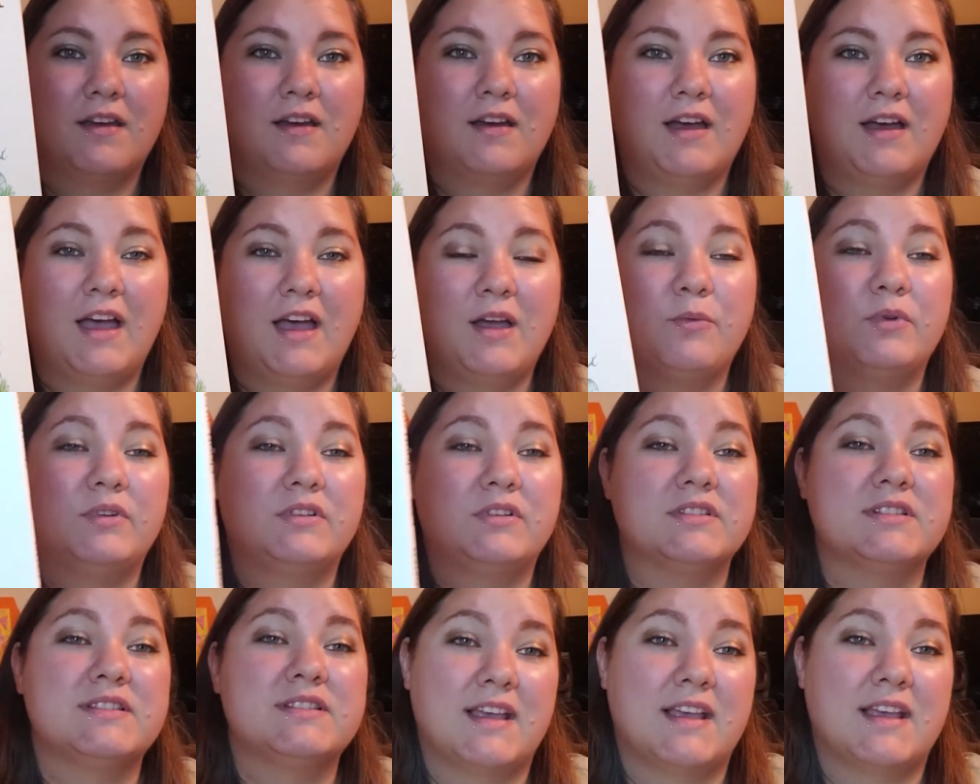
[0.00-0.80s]
I will
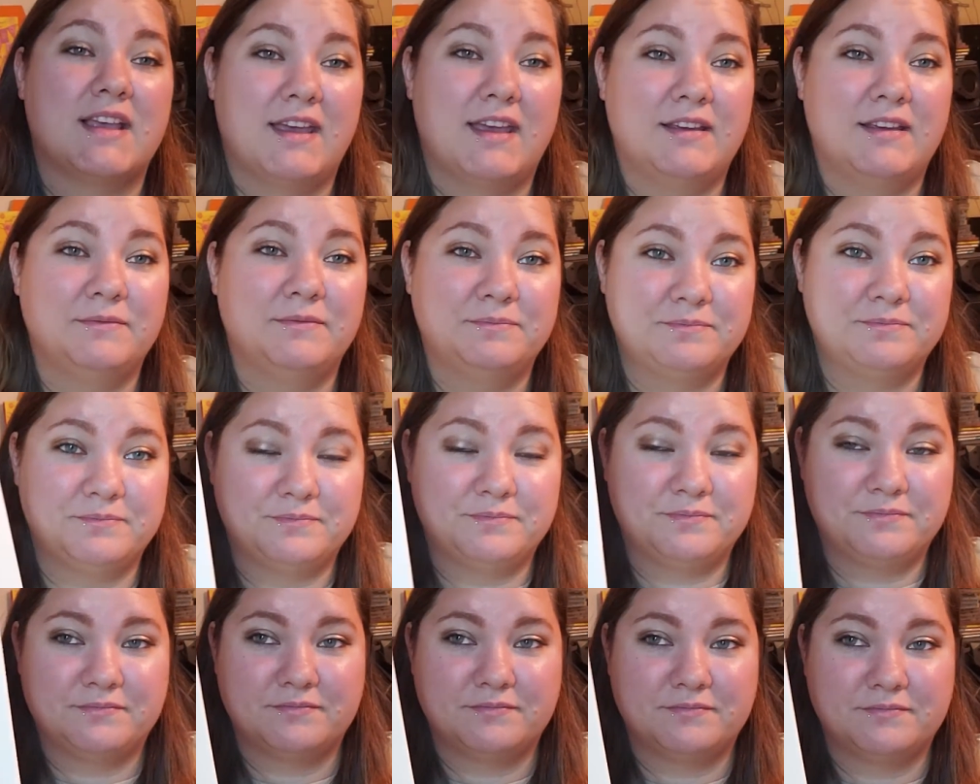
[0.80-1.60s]
say,
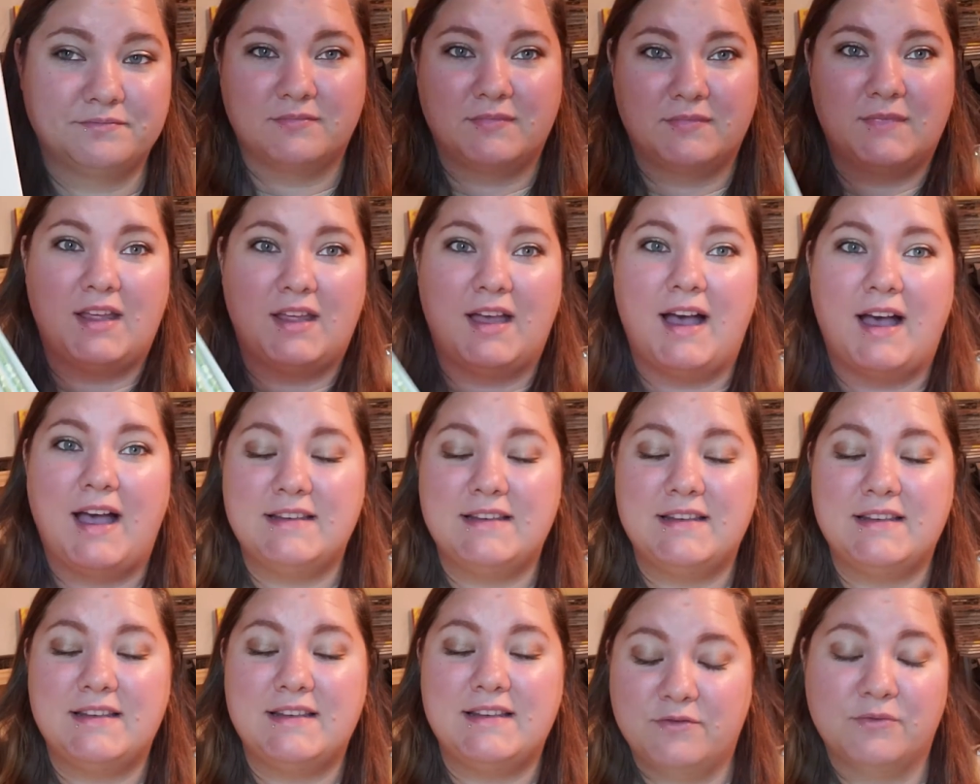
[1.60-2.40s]
I
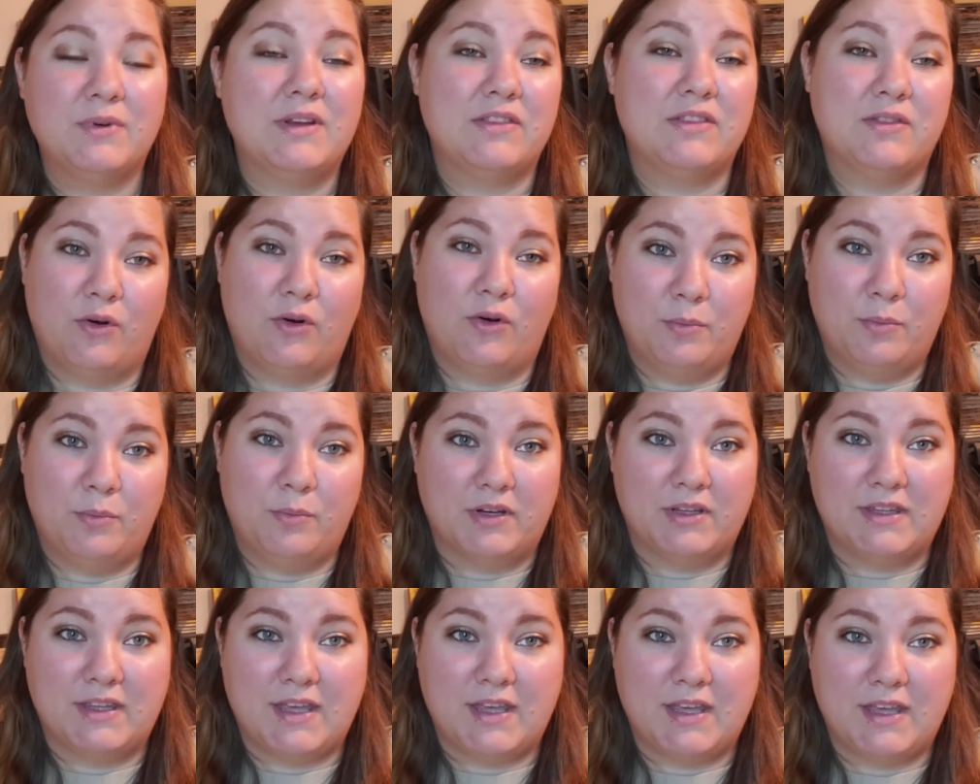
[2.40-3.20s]
didn't read the whole
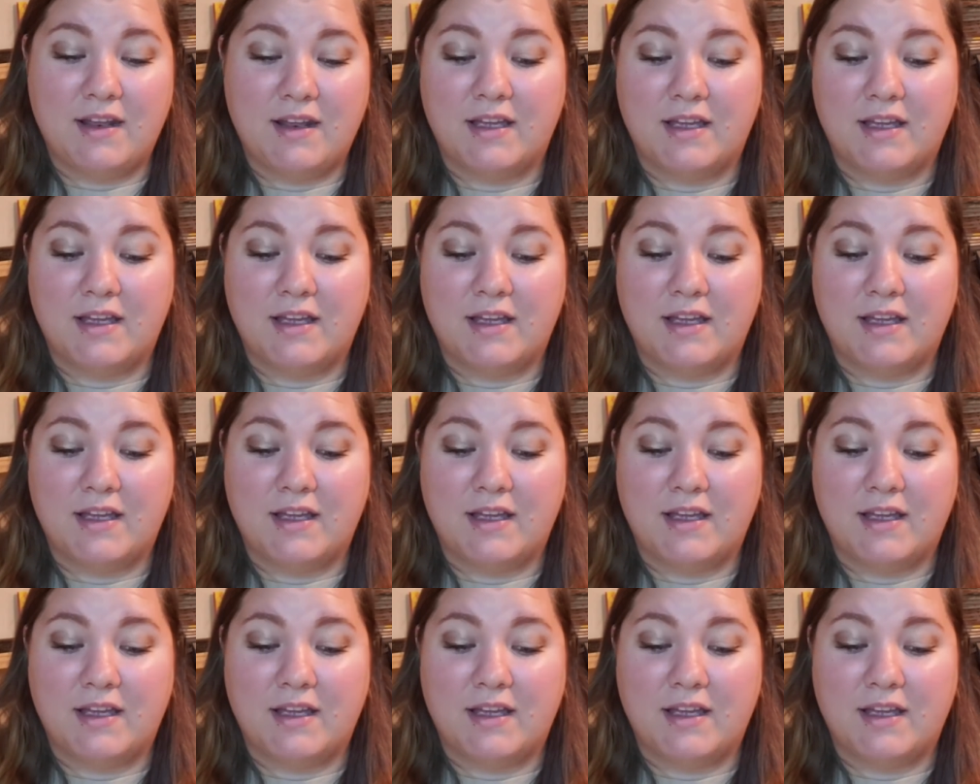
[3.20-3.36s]
book yet.